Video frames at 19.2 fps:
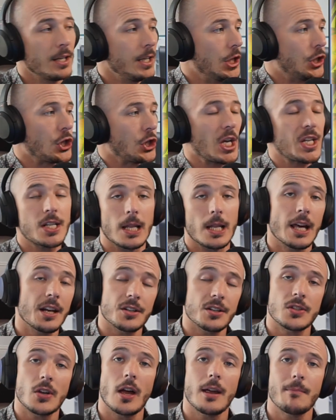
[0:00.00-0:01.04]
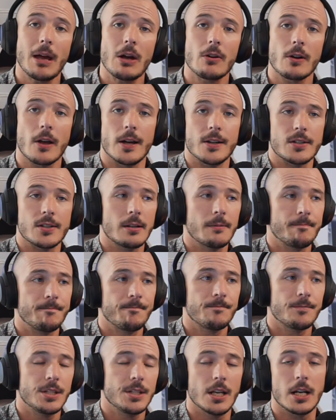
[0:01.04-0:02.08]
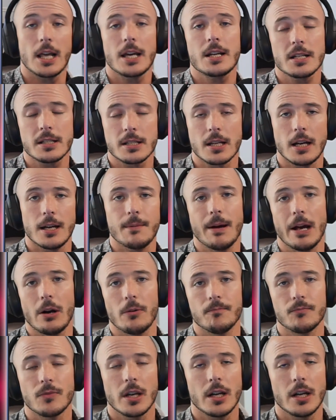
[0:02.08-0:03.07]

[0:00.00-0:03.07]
you just let it time out, guys. You let it time out.